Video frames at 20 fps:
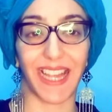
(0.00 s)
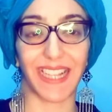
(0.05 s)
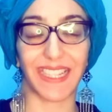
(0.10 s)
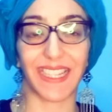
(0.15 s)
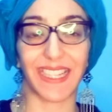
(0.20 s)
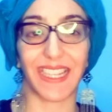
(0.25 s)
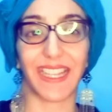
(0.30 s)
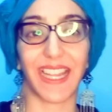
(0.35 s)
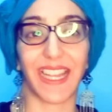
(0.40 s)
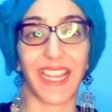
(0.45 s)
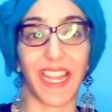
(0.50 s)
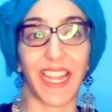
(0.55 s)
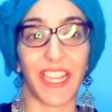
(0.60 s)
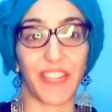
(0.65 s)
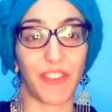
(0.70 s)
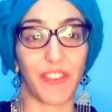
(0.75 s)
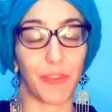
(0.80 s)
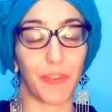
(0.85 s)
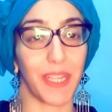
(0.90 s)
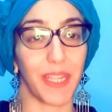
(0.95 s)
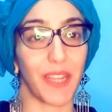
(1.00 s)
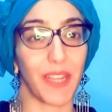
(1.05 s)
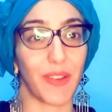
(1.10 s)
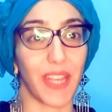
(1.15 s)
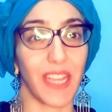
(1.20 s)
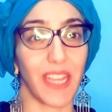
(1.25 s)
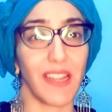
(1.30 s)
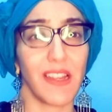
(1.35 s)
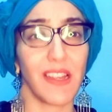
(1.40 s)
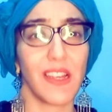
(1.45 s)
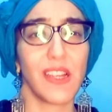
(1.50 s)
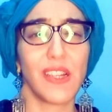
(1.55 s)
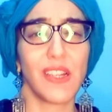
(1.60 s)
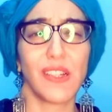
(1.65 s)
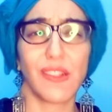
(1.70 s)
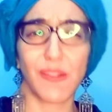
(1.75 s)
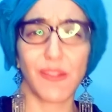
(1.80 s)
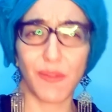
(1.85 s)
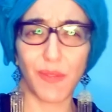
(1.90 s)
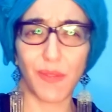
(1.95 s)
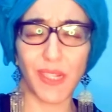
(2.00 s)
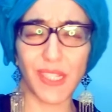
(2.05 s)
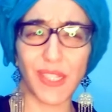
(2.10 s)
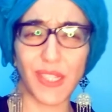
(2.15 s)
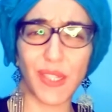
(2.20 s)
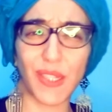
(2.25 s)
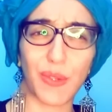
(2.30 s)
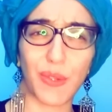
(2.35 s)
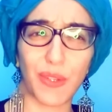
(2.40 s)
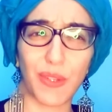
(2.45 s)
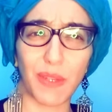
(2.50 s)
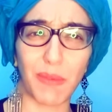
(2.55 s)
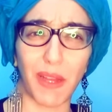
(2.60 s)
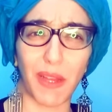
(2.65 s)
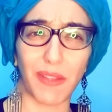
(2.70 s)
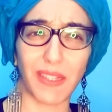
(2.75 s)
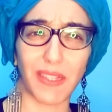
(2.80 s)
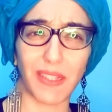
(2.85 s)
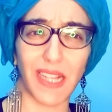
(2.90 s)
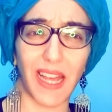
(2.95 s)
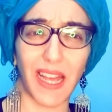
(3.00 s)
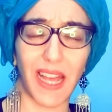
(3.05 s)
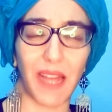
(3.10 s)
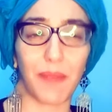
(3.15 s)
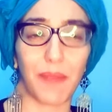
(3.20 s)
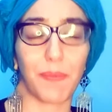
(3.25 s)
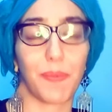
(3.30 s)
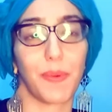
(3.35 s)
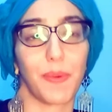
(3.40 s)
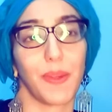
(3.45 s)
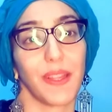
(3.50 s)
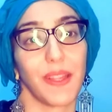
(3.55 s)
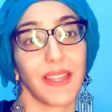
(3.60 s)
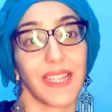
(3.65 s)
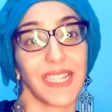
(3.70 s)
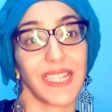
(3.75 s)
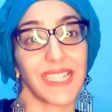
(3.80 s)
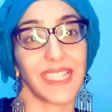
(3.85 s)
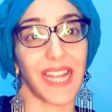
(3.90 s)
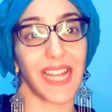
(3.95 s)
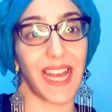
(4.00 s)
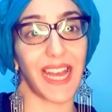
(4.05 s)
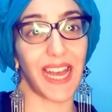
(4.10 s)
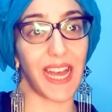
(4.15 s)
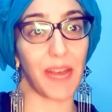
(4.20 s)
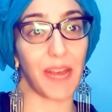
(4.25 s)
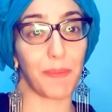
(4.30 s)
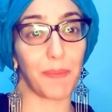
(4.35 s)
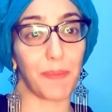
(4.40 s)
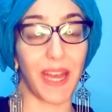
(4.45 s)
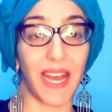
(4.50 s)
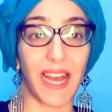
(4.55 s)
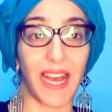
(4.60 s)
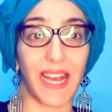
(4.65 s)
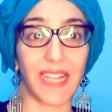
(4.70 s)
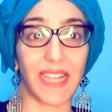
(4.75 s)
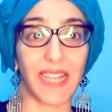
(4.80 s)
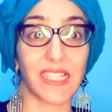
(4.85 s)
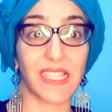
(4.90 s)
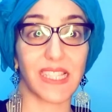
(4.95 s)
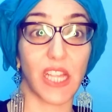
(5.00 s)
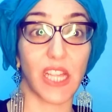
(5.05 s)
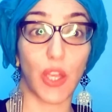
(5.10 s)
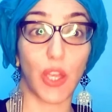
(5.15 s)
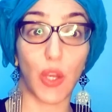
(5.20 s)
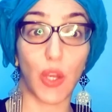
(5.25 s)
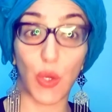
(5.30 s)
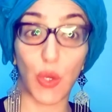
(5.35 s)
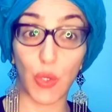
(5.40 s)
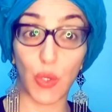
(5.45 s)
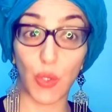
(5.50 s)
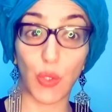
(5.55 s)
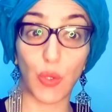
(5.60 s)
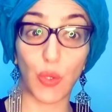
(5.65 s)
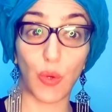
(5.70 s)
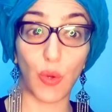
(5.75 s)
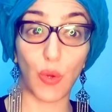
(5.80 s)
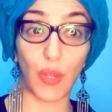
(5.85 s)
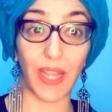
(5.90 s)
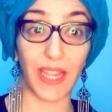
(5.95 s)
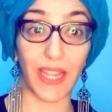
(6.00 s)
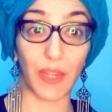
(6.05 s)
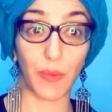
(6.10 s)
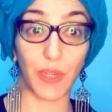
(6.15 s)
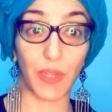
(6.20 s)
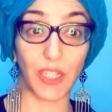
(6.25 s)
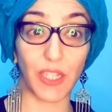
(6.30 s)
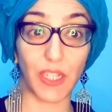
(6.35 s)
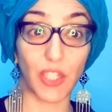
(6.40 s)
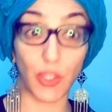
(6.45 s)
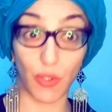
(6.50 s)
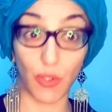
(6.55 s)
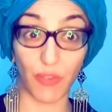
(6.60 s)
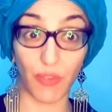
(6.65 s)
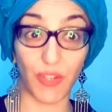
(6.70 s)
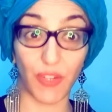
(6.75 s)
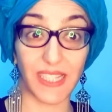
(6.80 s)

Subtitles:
that kind of a B, okay? What's so good about this app? This app has your language, your